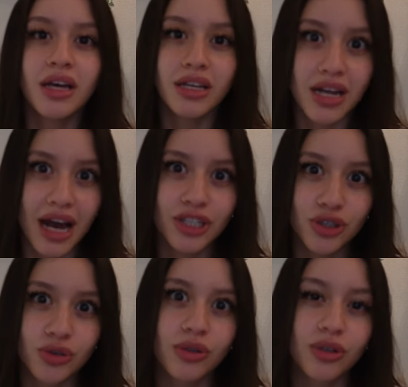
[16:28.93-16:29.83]

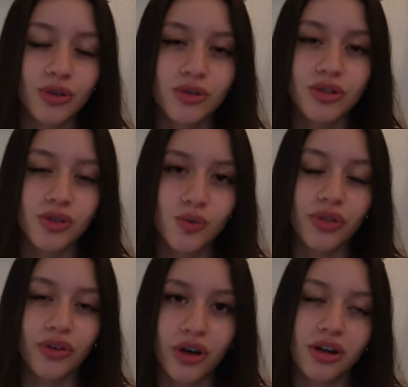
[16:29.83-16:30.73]
natural and closer to
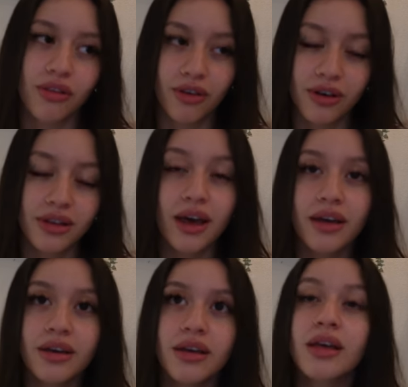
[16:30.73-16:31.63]
what they're gonna look
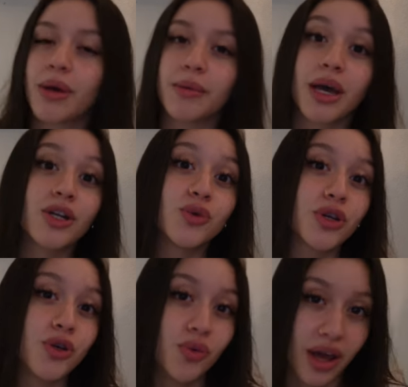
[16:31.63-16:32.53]
like, maybe I can do a
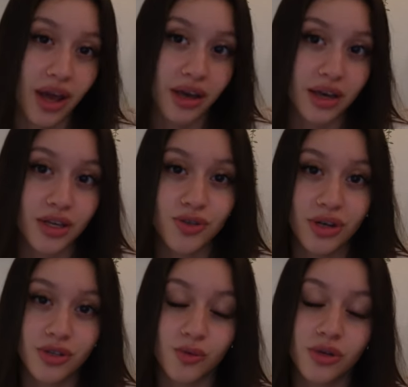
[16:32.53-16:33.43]
Q&A in case you
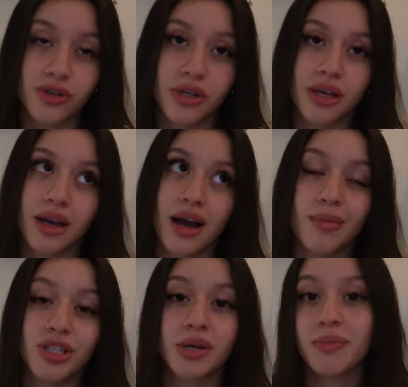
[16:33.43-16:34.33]
guys are wondering like how
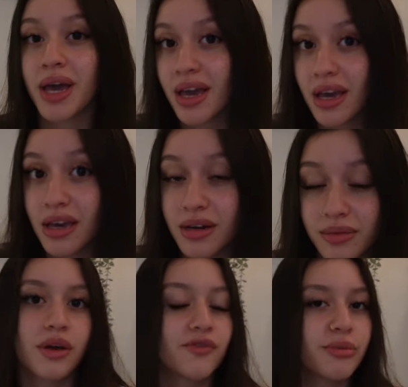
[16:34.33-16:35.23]
much I paid,
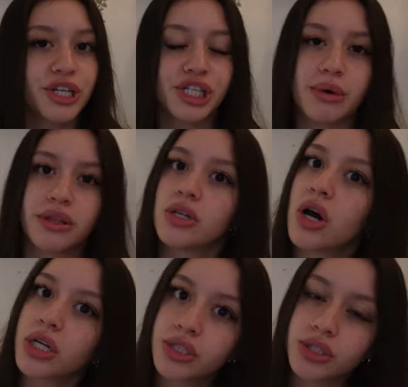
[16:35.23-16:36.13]
information about the
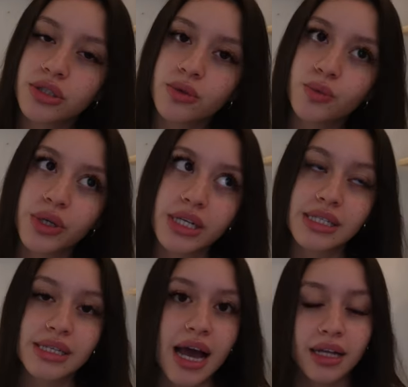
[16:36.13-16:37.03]
doctor, what
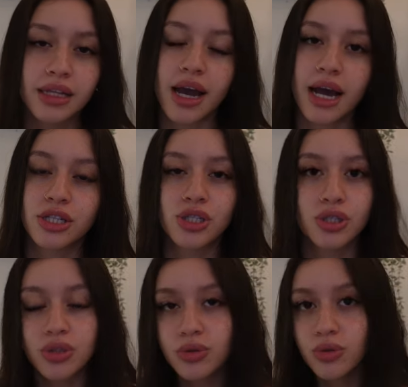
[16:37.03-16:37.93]
exactly I had to
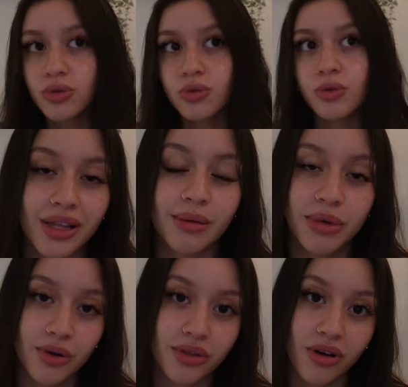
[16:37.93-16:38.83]
do. Let me
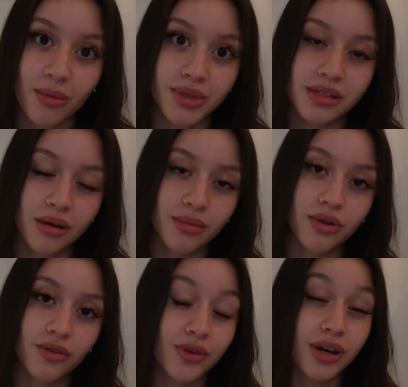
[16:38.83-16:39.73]
know in the comments down
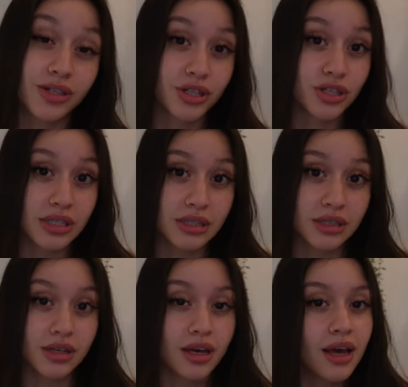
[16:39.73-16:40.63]
below if you guys are interested